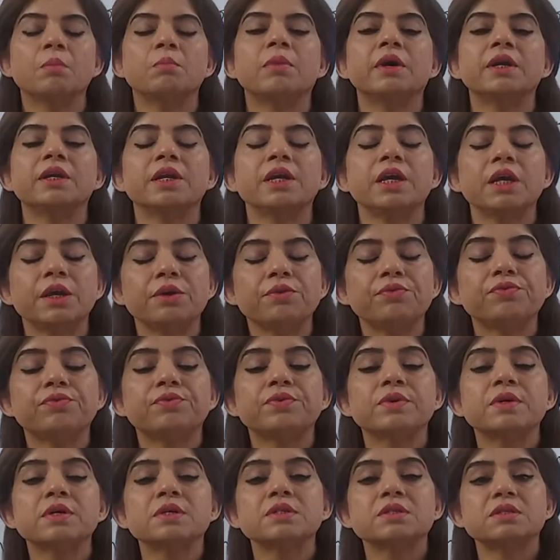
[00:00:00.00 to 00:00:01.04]
But
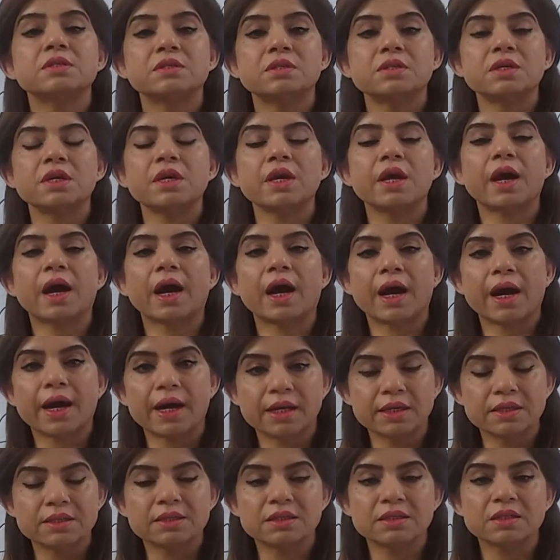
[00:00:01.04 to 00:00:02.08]
if C
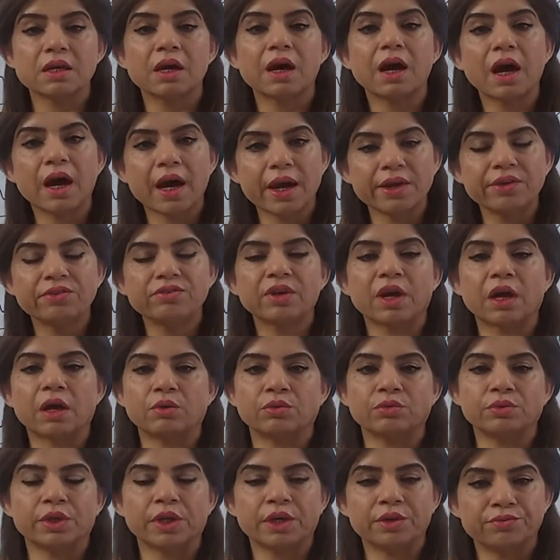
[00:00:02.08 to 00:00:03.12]
has I
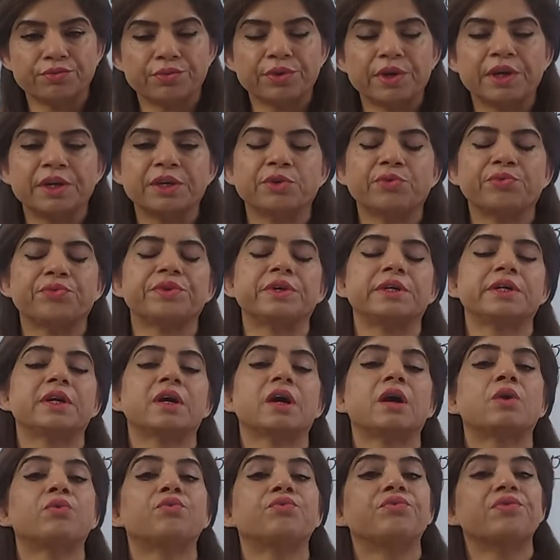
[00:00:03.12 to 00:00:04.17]
sound in front of
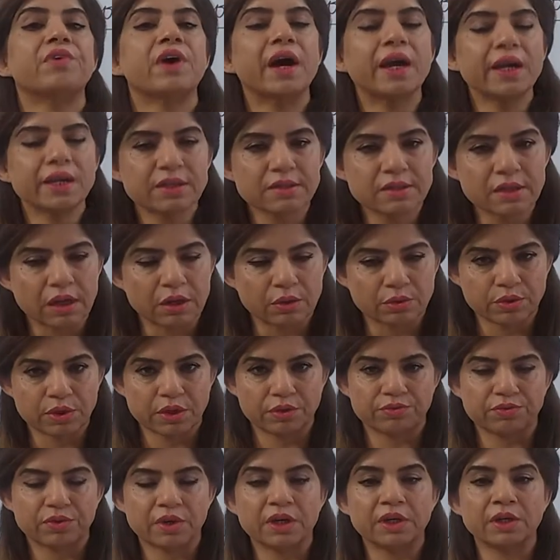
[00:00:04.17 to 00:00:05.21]
it or Y sound
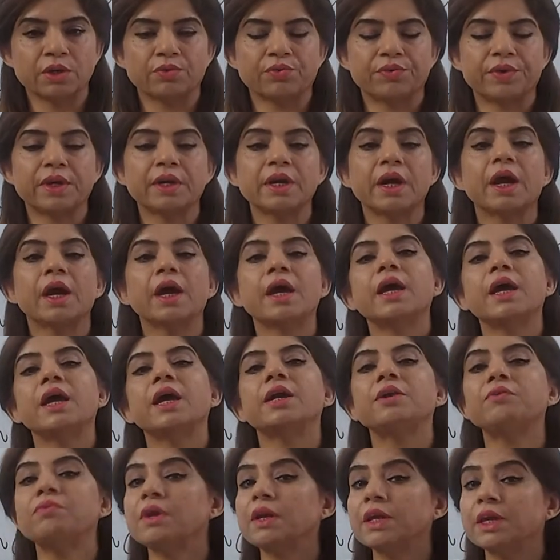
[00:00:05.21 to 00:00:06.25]
in front of it,
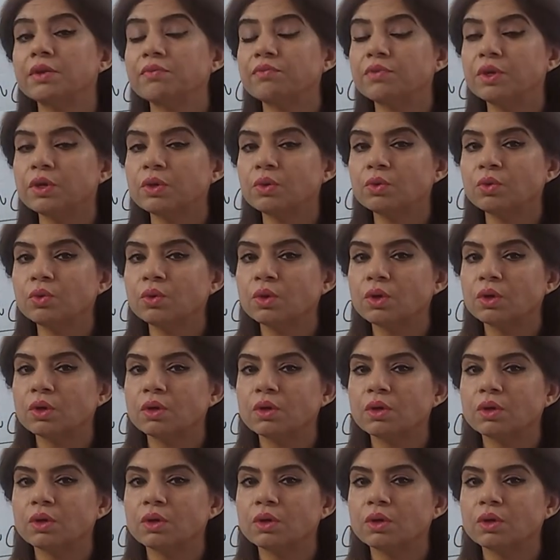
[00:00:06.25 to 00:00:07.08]
it will give you